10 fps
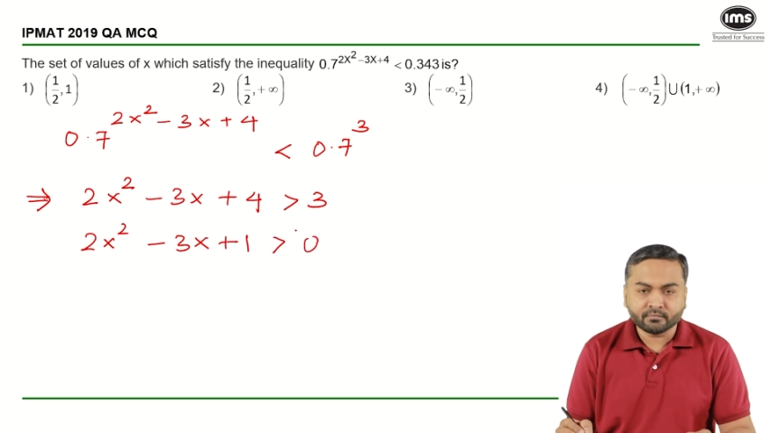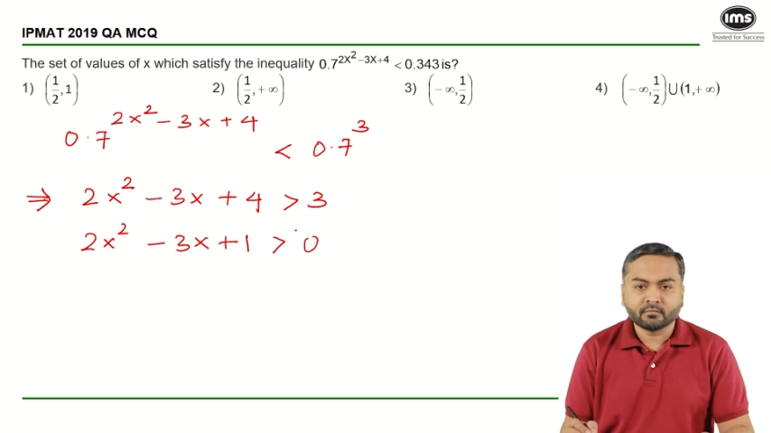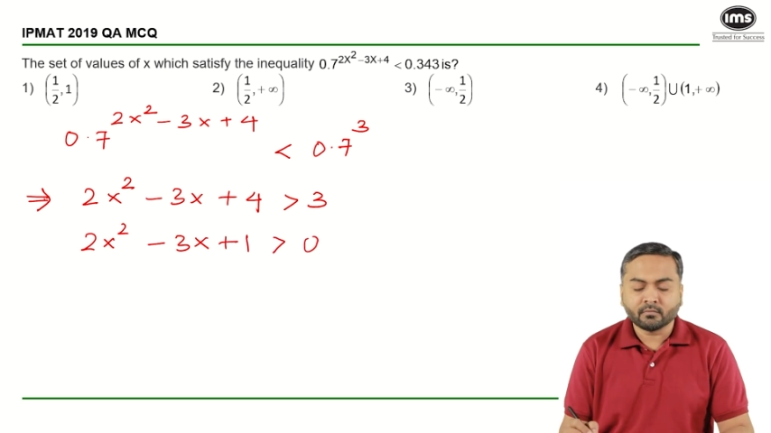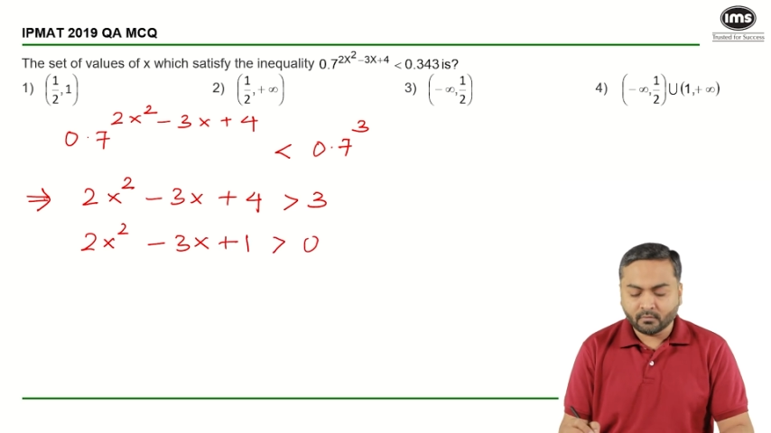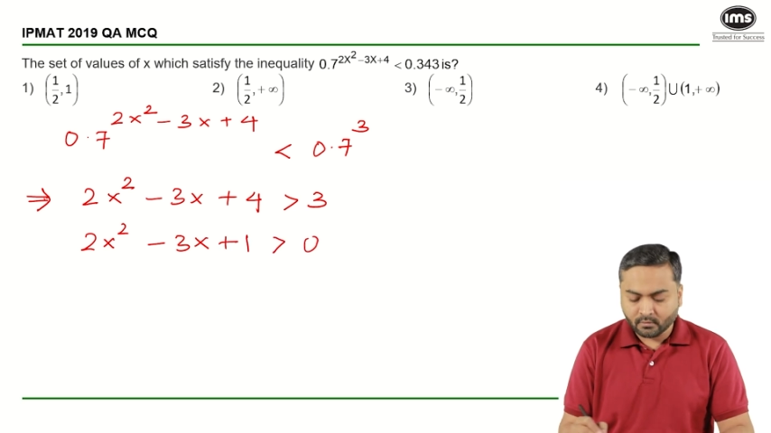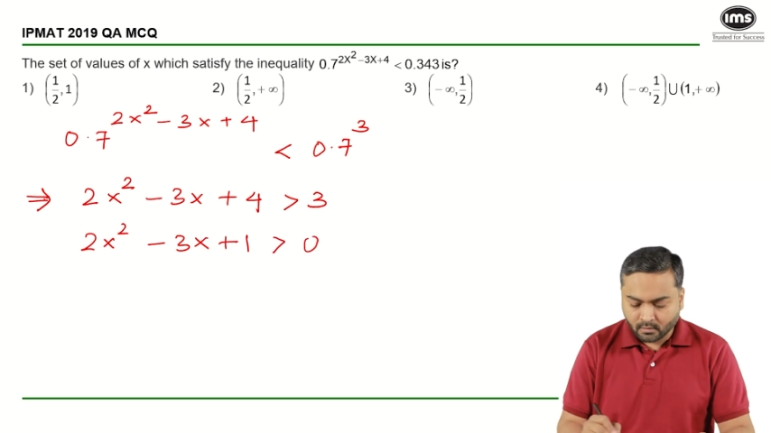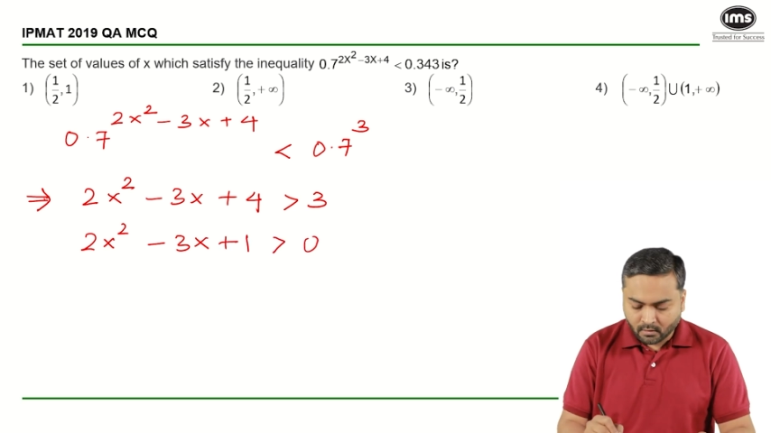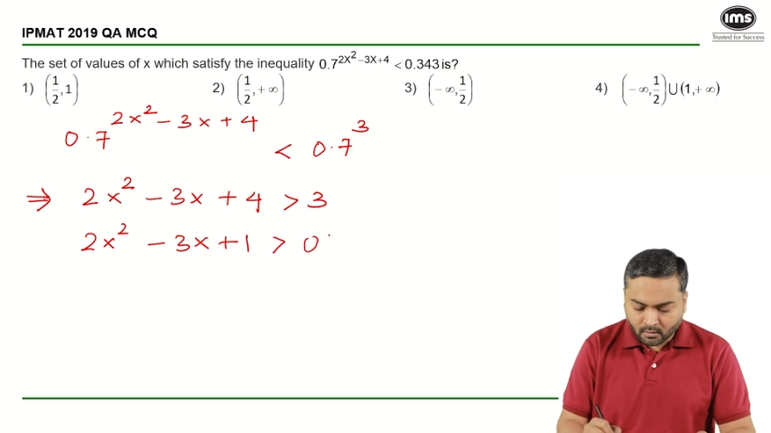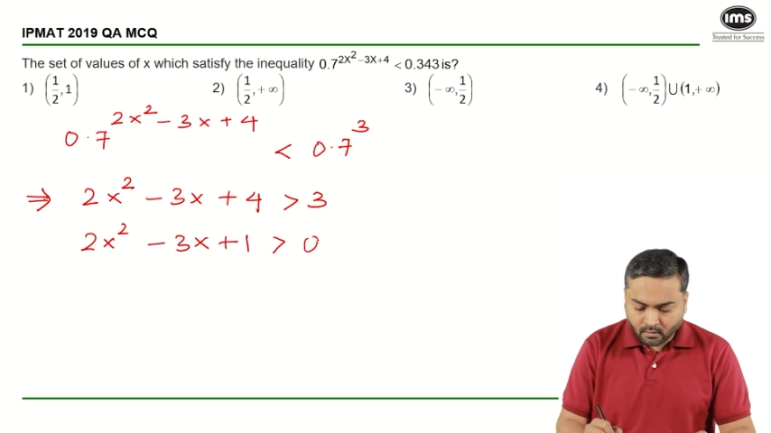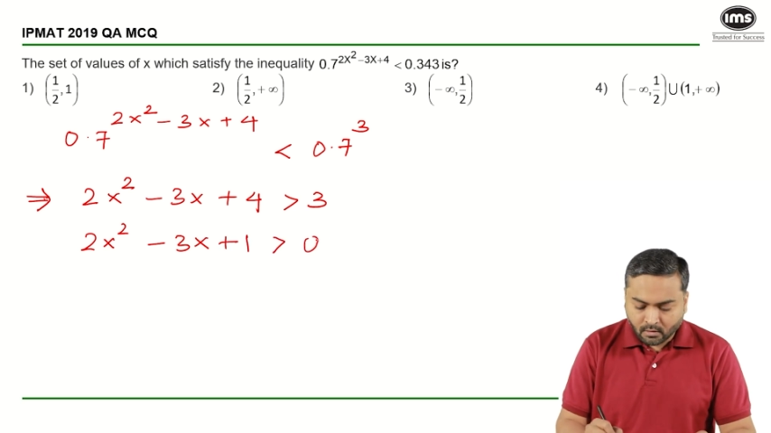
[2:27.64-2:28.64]

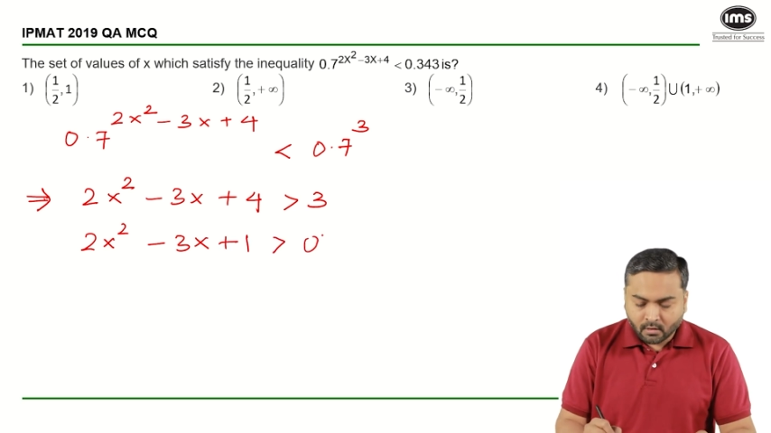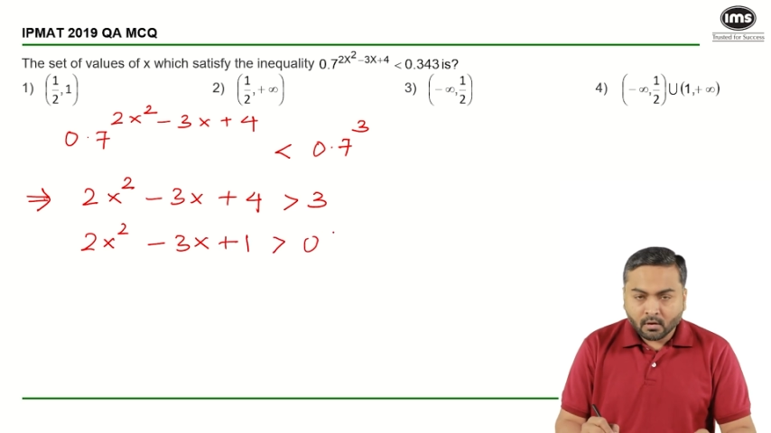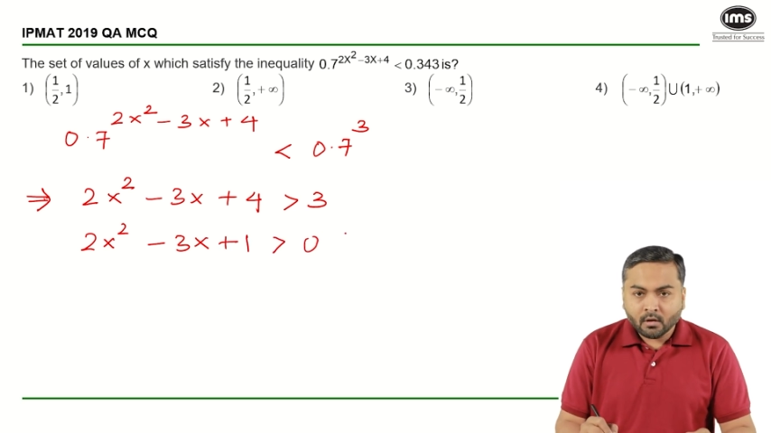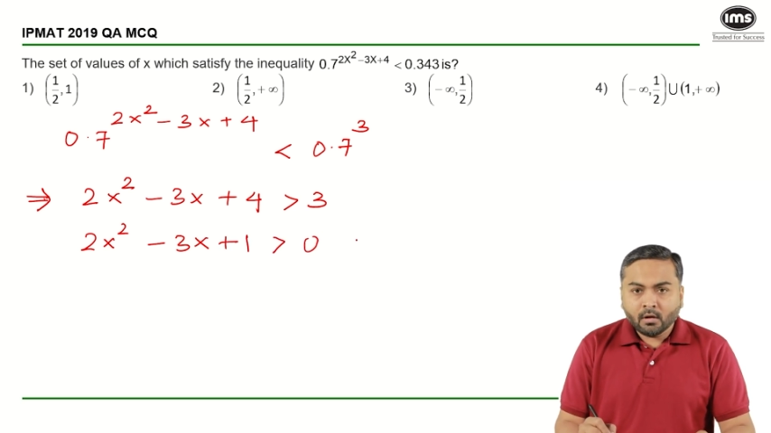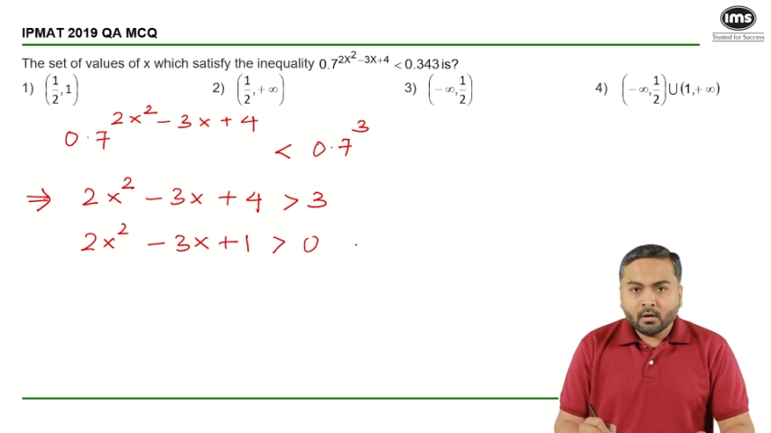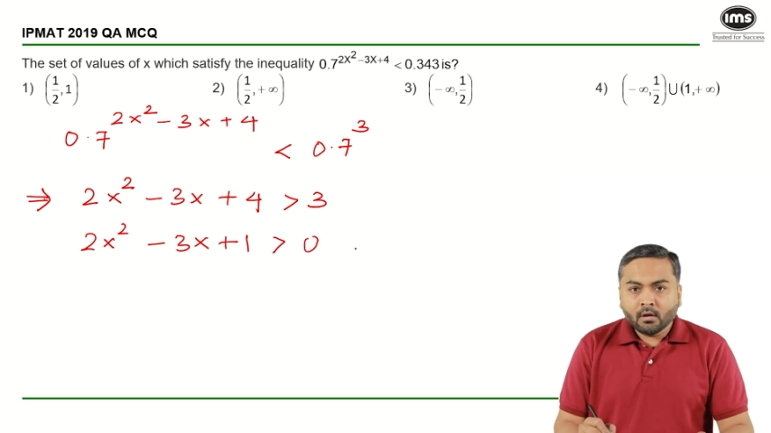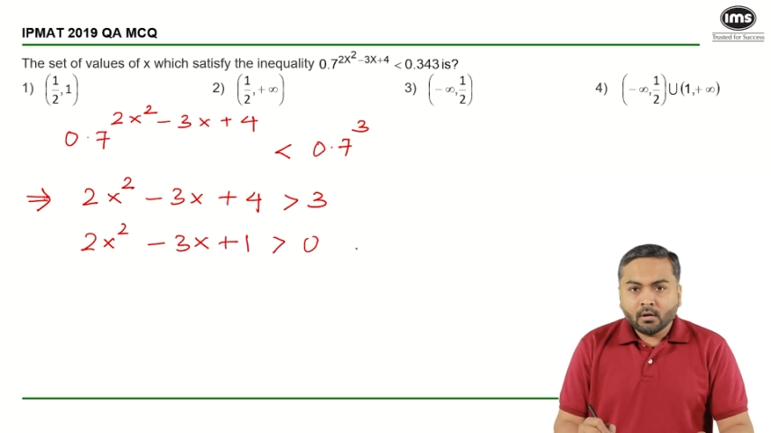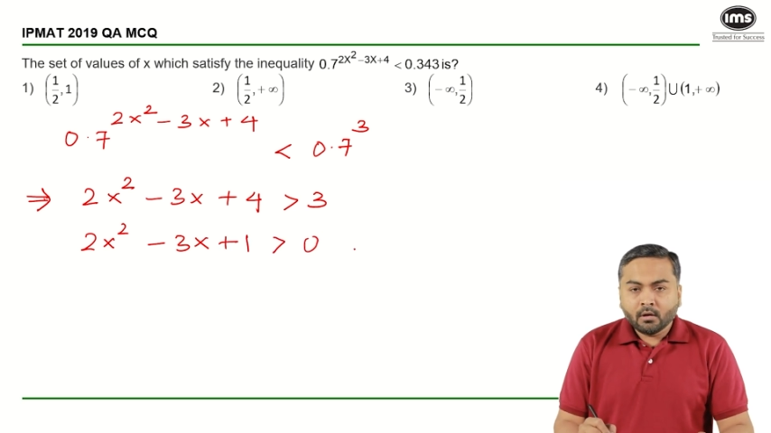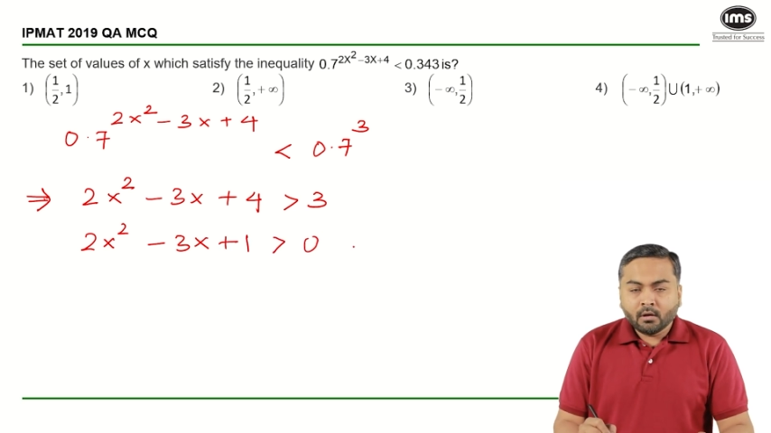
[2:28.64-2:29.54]
No one is speaking in this clip.